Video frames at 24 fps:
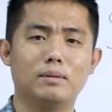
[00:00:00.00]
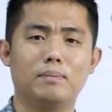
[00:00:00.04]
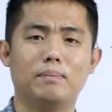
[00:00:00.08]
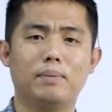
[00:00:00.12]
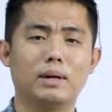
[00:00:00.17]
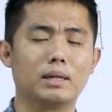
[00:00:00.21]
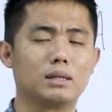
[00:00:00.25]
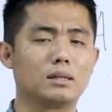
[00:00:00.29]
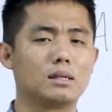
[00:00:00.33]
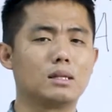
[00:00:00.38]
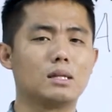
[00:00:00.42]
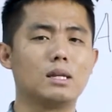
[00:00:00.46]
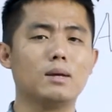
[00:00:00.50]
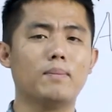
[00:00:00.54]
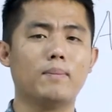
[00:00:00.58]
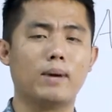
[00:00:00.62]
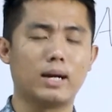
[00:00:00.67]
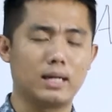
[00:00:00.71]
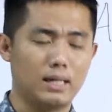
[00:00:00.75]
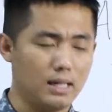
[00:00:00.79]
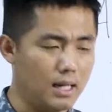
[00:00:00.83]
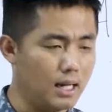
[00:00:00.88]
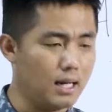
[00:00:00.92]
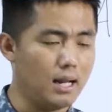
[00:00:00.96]
but they
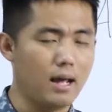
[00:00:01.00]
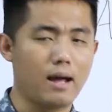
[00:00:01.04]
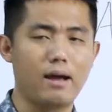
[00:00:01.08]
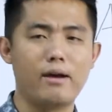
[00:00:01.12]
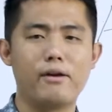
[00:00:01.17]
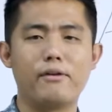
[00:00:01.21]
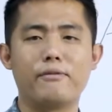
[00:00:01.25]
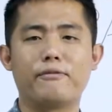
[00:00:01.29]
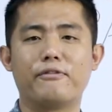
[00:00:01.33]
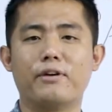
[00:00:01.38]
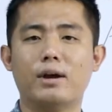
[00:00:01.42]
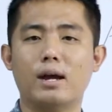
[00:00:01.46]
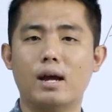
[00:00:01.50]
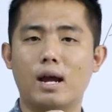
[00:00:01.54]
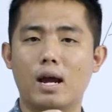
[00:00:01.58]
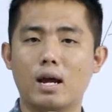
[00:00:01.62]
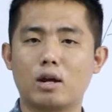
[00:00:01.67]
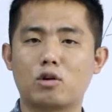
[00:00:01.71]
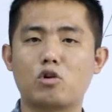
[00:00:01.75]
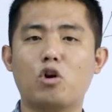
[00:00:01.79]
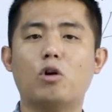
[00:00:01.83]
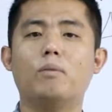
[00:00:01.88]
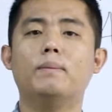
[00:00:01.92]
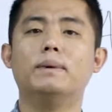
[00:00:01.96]
might not have a
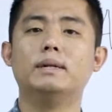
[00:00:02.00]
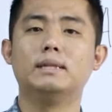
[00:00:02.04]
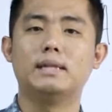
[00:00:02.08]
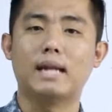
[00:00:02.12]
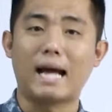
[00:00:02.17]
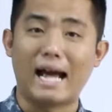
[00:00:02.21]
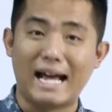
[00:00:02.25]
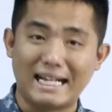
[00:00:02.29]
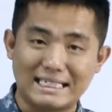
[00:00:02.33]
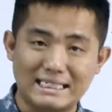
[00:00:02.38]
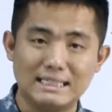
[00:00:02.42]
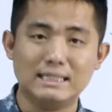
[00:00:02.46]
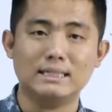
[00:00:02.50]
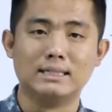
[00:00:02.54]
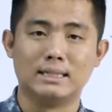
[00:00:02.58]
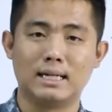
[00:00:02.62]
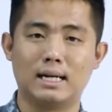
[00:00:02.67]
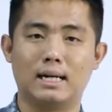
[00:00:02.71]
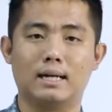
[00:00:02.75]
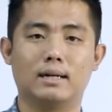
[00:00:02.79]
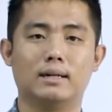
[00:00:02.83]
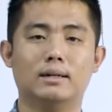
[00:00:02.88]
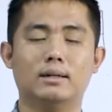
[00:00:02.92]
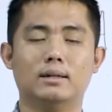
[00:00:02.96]
common
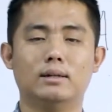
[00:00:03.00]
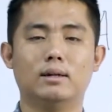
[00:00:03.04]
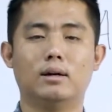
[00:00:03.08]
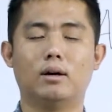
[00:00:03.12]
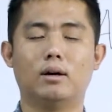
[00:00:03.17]
agenda